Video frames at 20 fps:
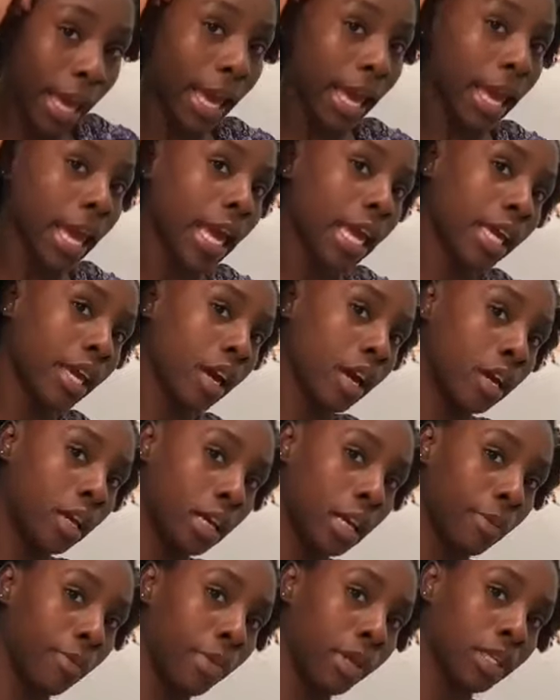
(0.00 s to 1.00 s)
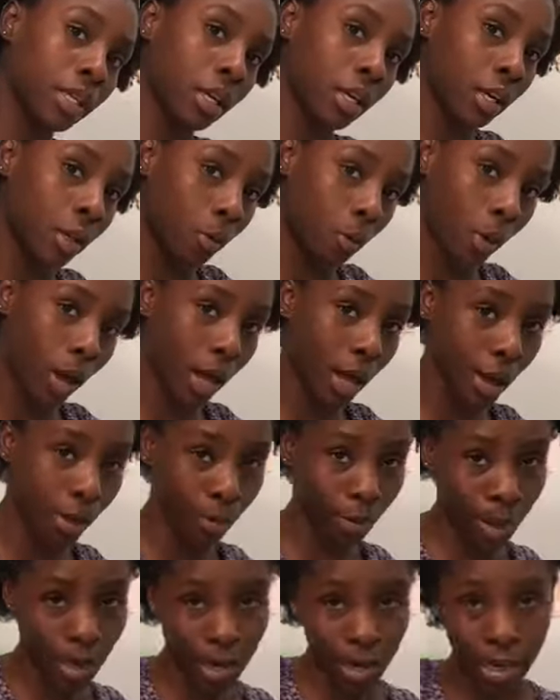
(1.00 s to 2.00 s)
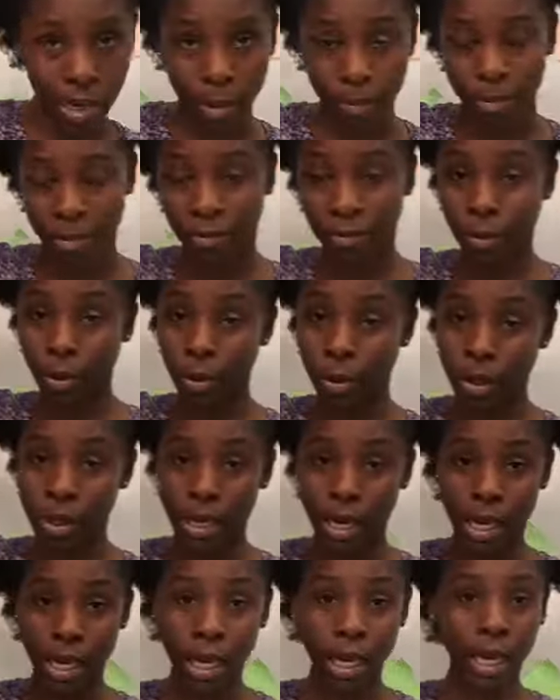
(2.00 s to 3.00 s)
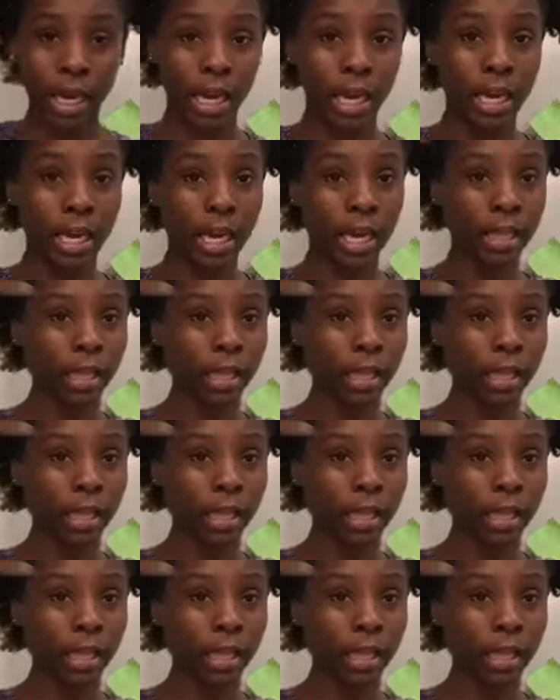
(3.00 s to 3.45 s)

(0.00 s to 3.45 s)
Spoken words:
Hey girl, let me tell you why I want. Let me flow in your head